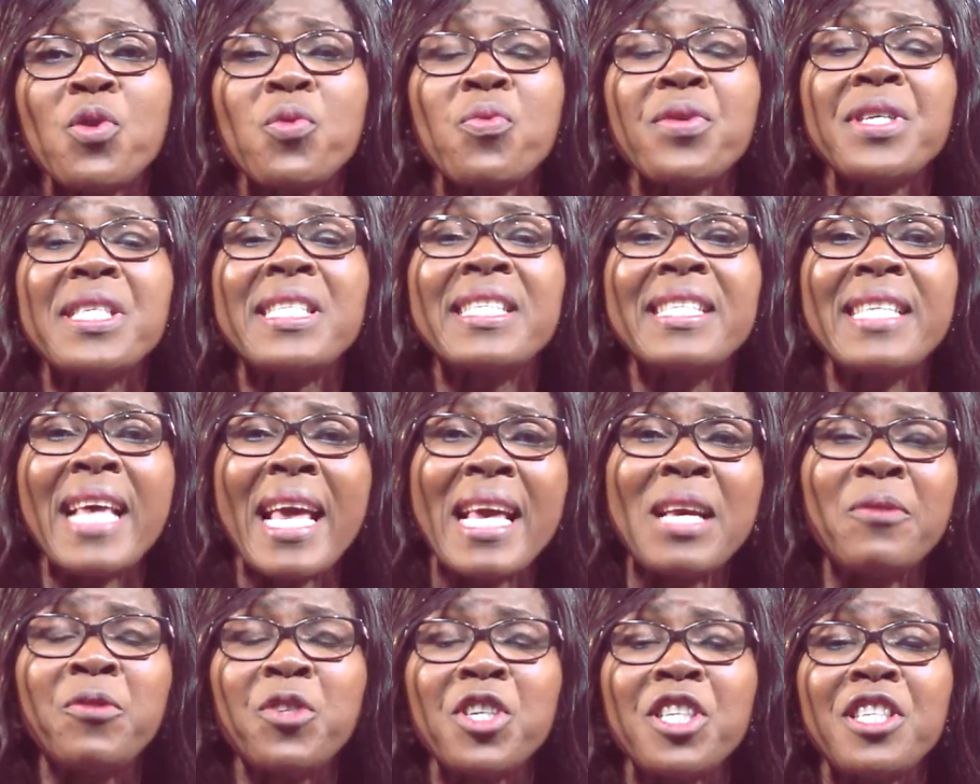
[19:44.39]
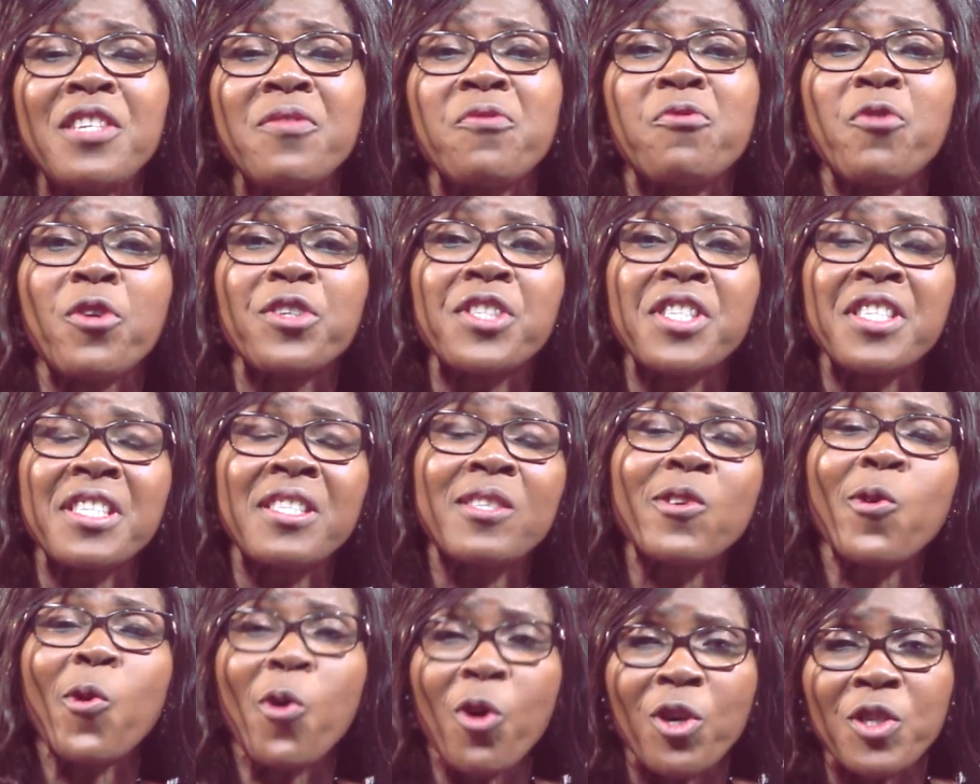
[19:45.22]
we will say if she divorces
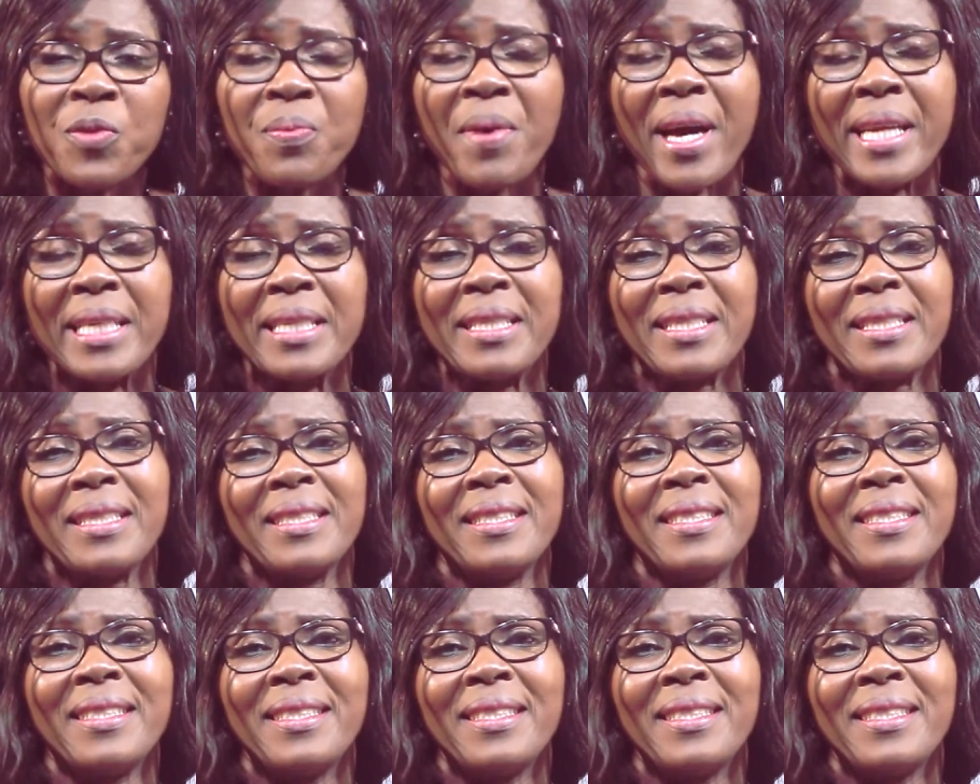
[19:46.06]
the husband.